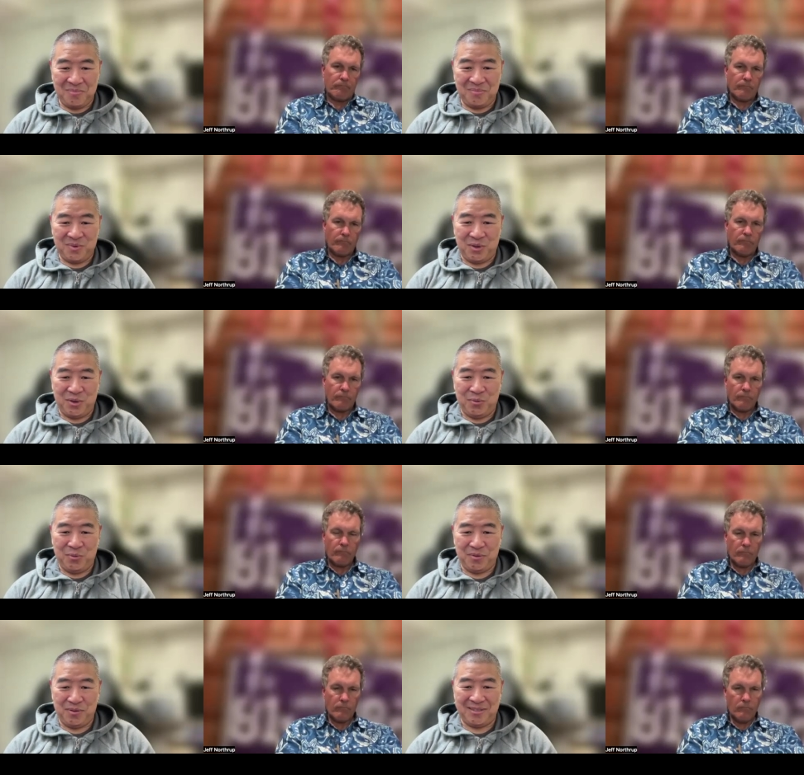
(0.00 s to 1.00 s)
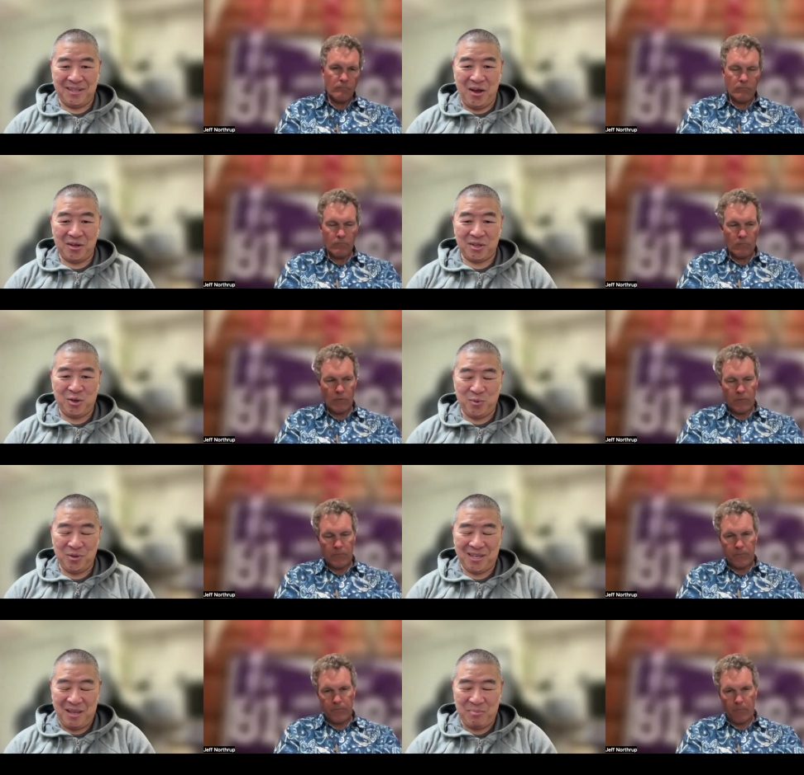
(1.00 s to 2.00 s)
Speaker 1: So as long as humans
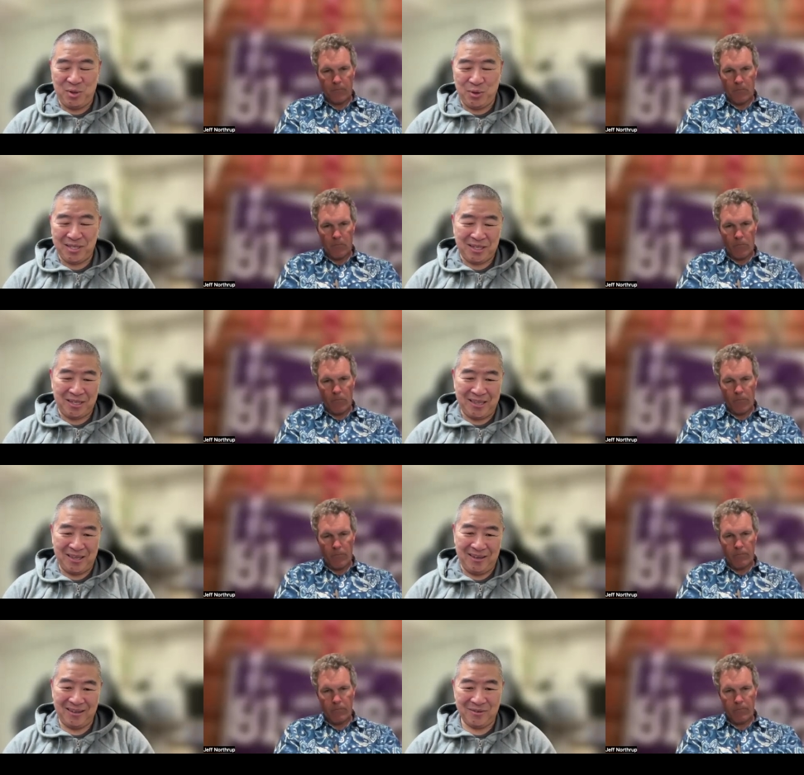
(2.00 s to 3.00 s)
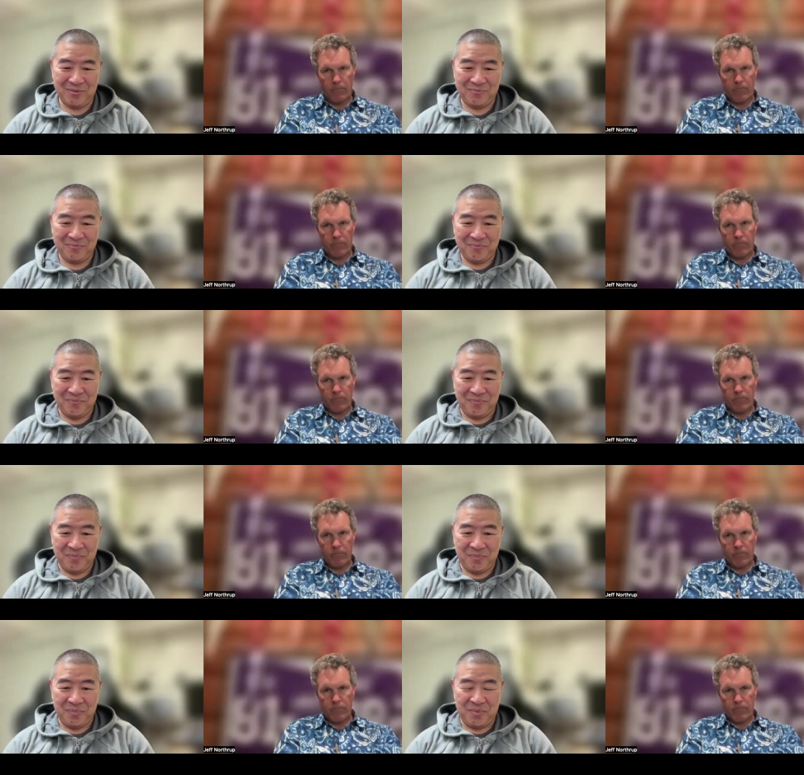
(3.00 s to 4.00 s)
keep doing silly things,
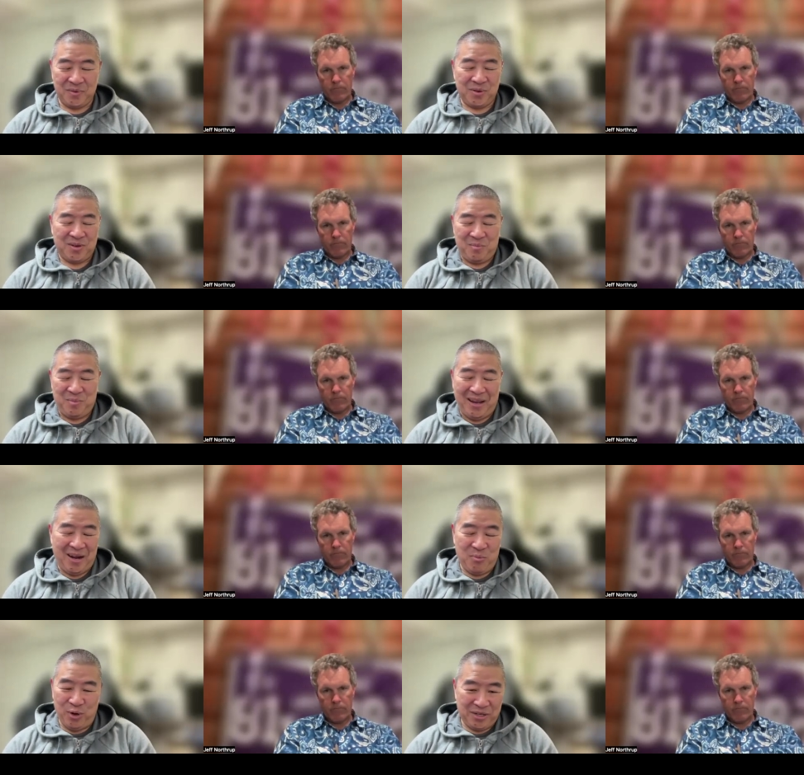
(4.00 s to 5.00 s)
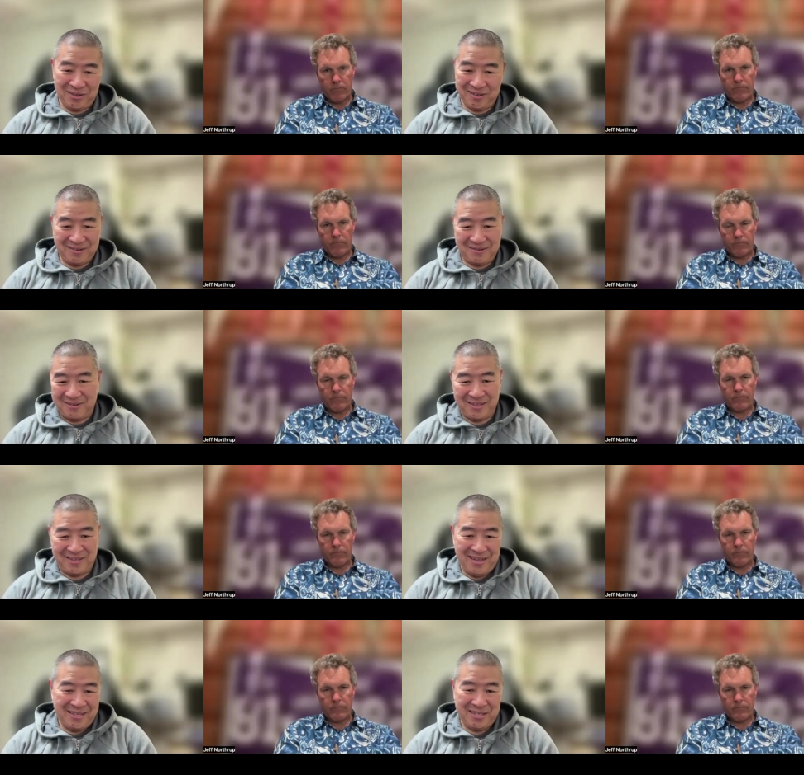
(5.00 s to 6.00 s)
there's going to be data breaches.
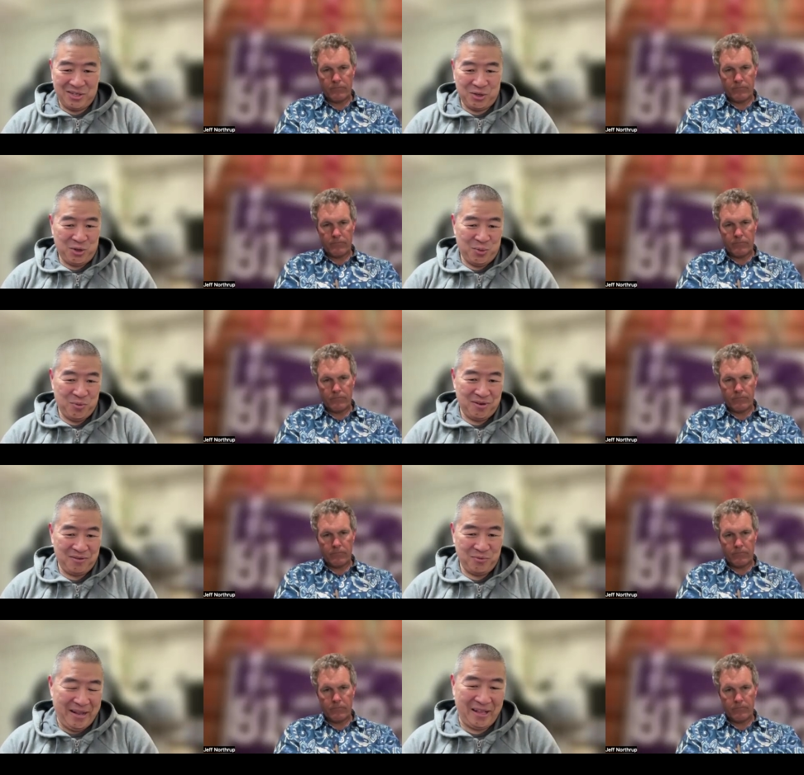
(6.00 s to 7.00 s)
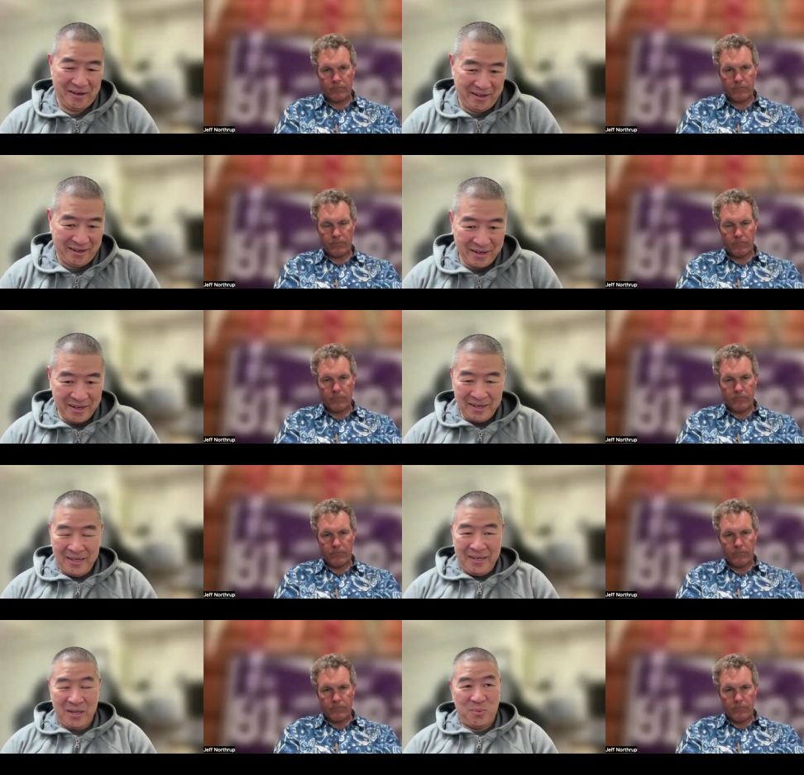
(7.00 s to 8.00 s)
That's just human reality.
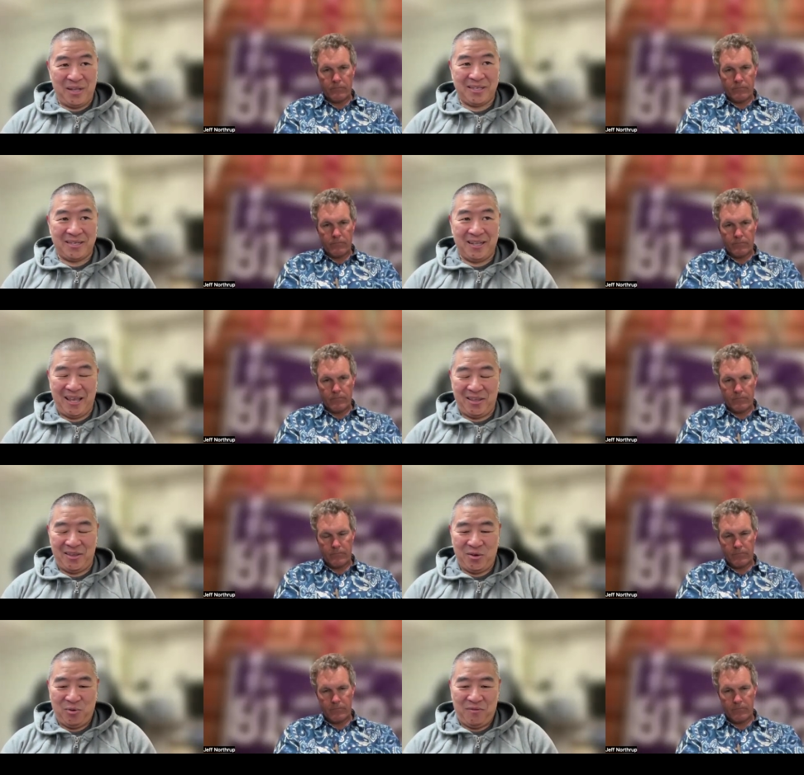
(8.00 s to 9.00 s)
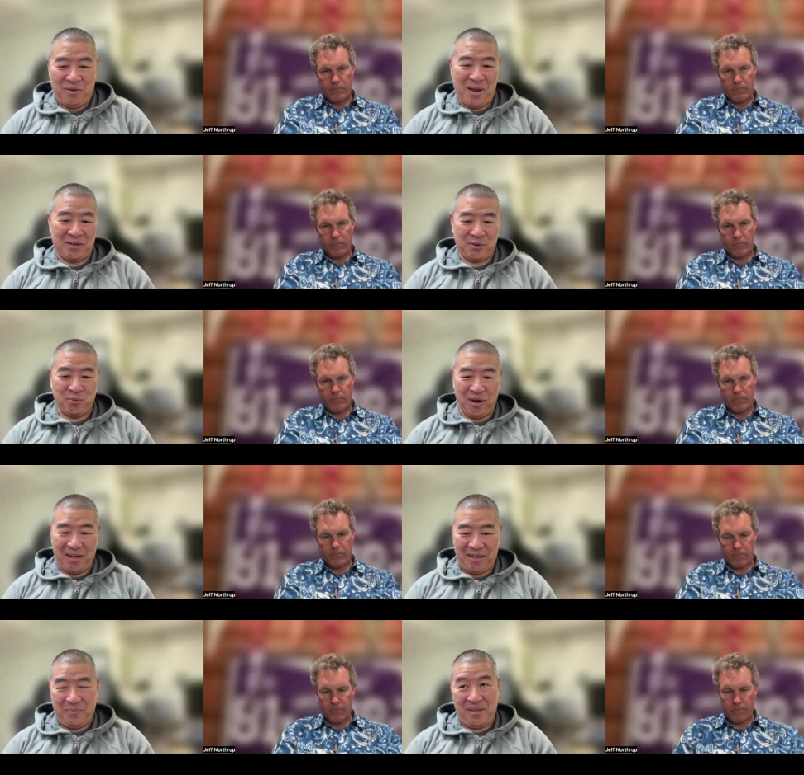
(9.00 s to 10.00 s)
I mean, it's not like you can wave a magic wand
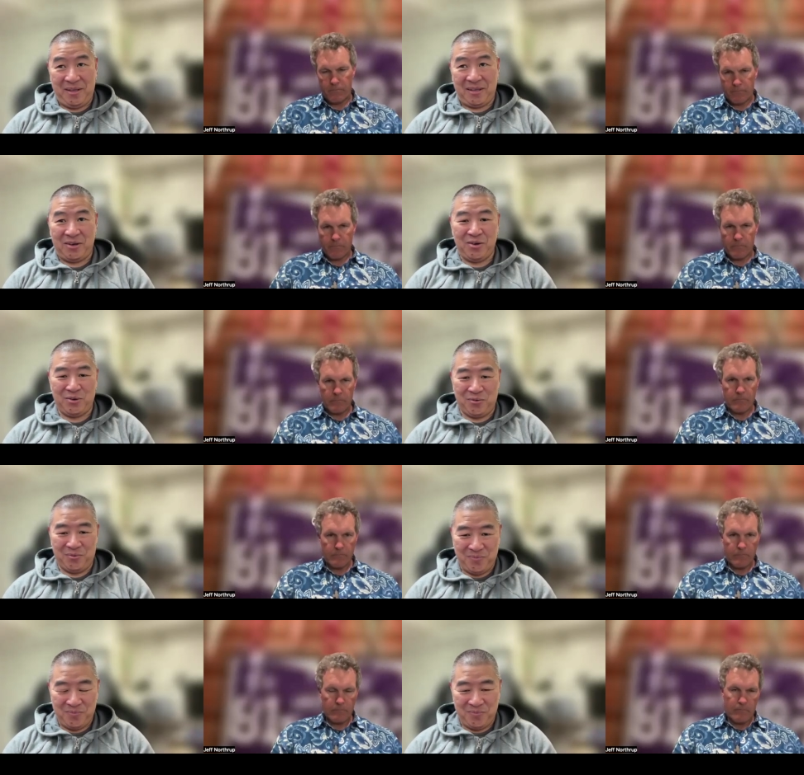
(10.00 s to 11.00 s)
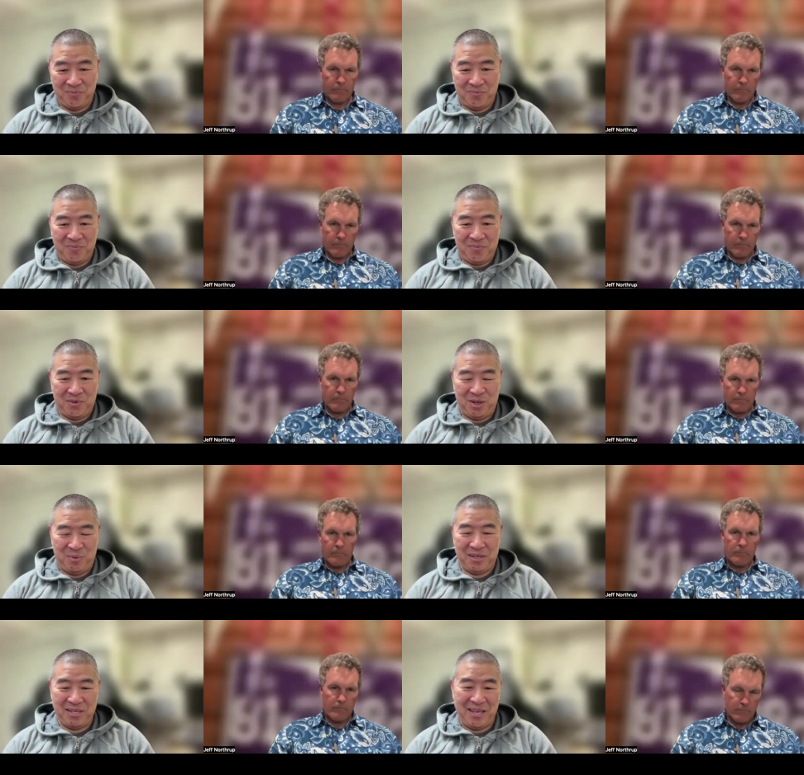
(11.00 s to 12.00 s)
and be like, oh,
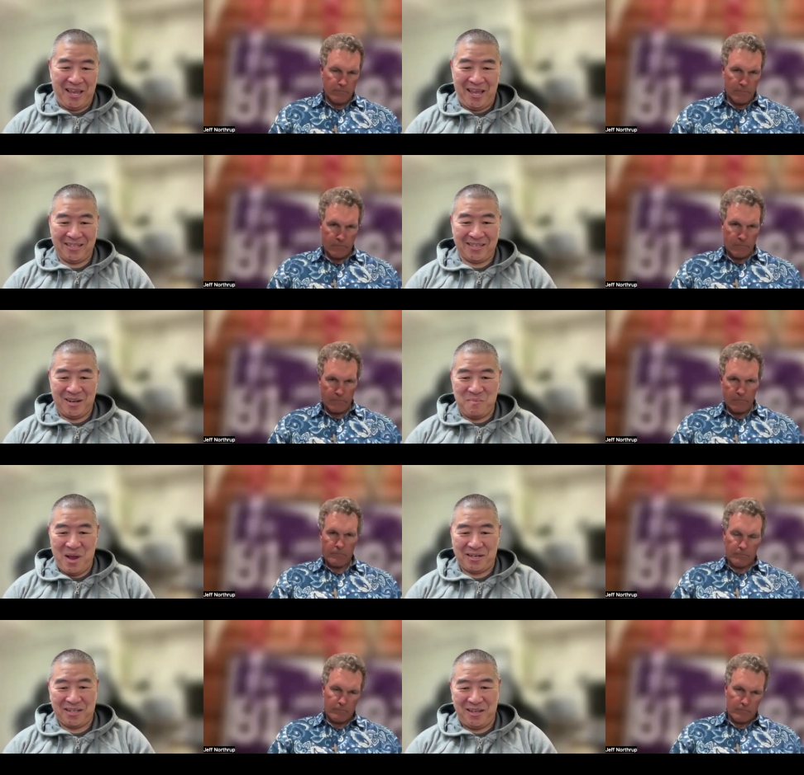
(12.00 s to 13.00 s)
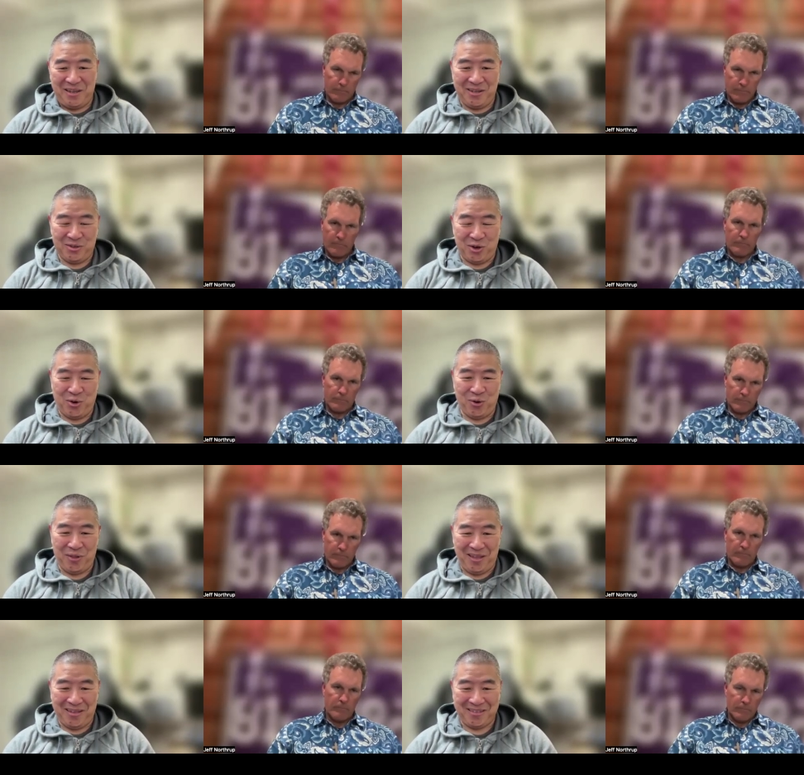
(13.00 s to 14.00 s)
GPT 8 is going to magically secure
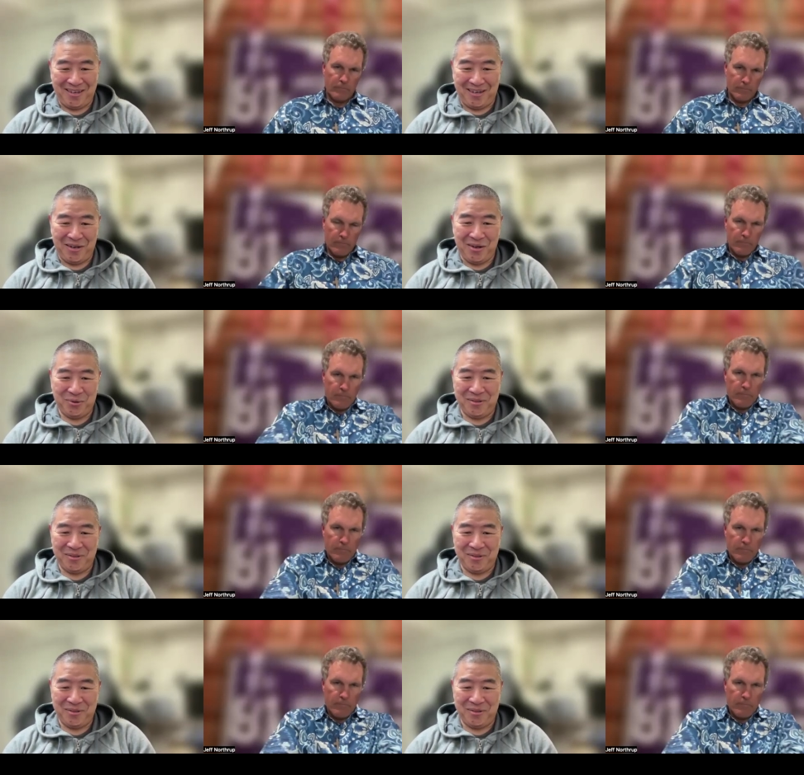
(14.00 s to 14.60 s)
things. It's like, no,